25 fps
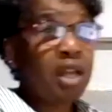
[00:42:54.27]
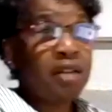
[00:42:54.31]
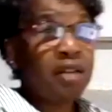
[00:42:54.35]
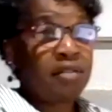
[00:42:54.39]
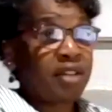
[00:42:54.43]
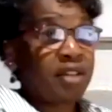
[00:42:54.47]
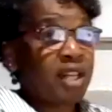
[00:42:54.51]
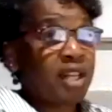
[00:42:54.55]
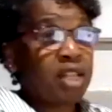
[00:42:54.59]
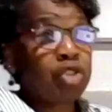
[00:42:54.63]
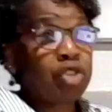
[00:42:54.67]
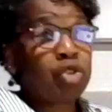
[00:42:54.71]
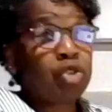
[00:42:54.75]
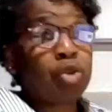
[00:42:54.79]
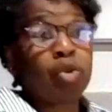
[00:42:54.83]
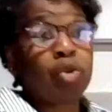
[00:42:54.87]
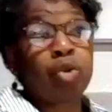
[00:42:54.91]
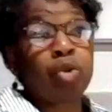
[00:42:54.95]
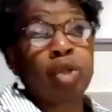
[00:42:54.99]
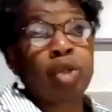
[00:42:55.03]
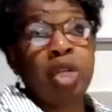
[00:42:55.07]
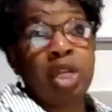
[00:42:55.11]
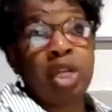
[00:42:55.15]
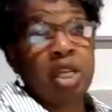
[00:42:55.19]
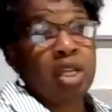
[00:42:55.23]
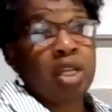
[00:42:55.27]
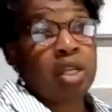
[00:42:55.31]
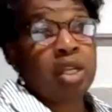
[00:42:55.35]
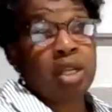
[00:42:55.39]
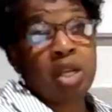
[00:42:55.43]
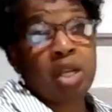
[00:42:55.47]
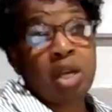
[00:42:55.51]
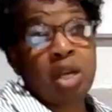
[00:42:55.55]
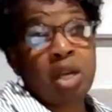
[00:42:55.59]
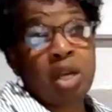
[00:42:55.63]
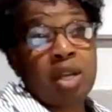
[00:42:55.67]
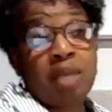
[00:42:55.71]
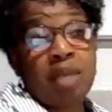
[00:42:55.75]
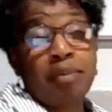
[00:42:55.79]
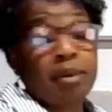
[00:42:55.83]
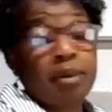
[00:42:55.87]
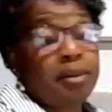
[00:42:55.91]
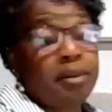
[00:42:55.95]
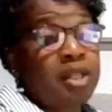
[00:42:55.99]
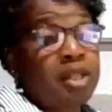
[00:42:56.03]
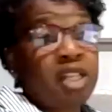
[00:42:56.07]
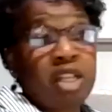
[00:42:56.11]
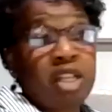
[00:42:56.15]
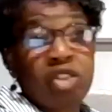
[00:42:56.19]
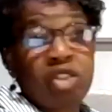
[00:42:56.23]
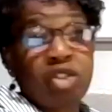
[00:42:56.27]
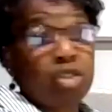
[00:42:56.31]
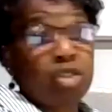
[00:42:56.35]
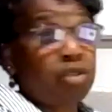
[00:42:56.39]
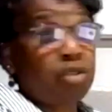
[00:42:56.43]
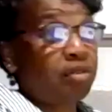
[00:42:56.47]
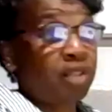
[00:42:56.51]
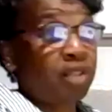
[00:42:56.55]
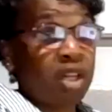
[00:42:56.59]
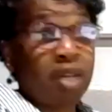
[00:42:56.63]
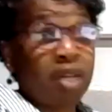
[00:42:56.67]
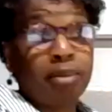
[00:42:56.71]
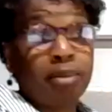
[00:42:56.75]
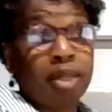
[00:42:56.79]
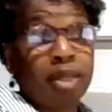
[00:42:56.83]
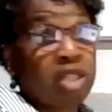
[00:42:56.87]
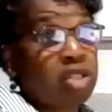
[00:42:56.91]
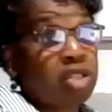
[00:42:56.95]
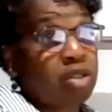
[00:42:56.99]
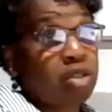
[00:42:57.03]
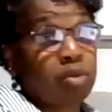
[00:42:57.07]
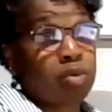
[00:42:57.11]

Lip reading: Financial implementations are very much